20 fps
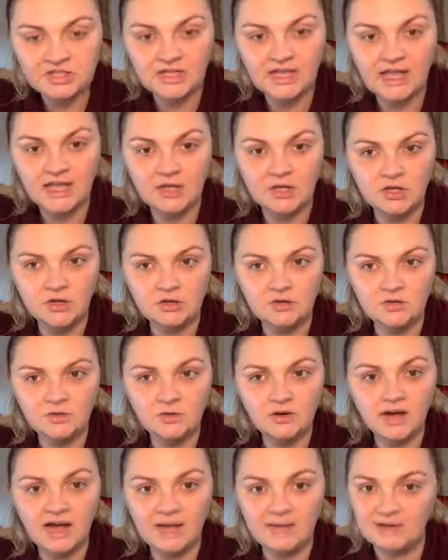can you
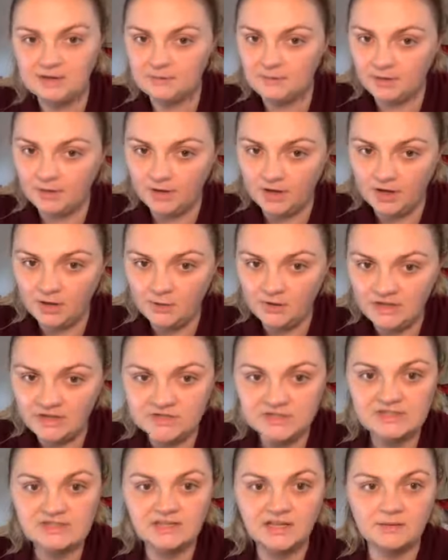comment below and
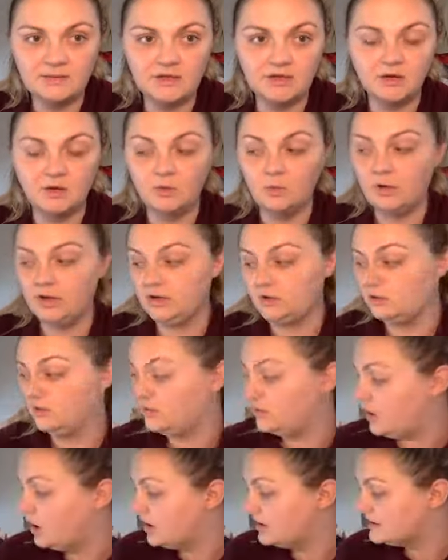just let me know what you
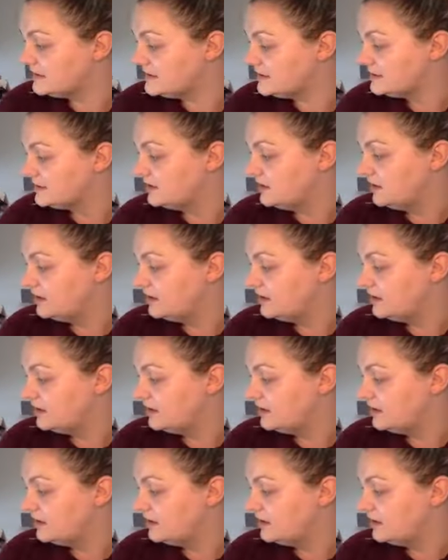thought